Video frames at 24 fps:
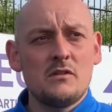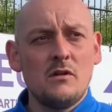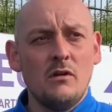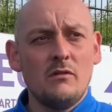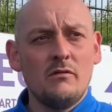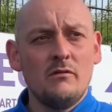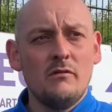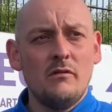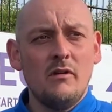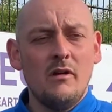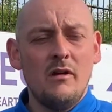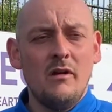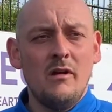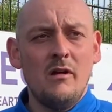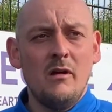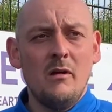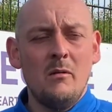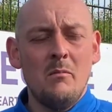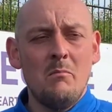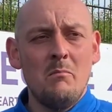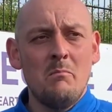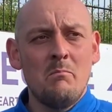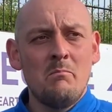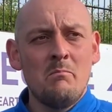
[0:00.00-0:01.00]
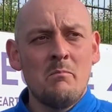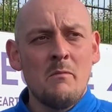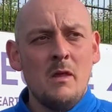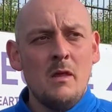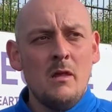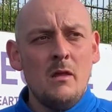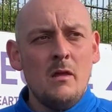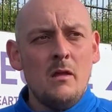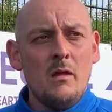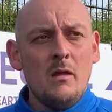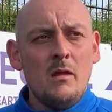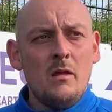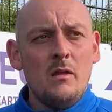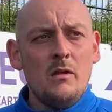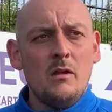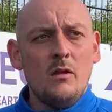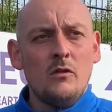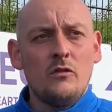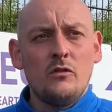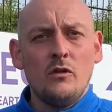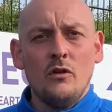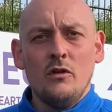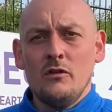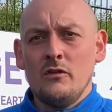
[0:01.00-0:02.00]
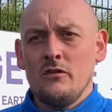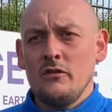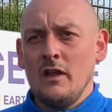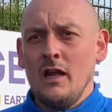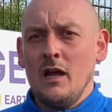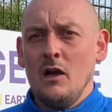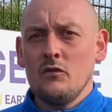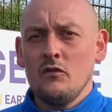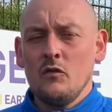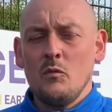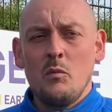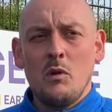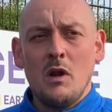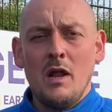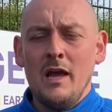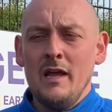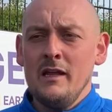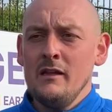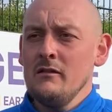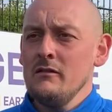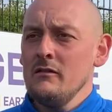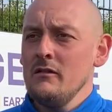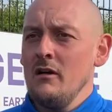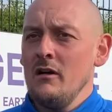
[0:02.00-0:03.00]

on you know, certain styles of play.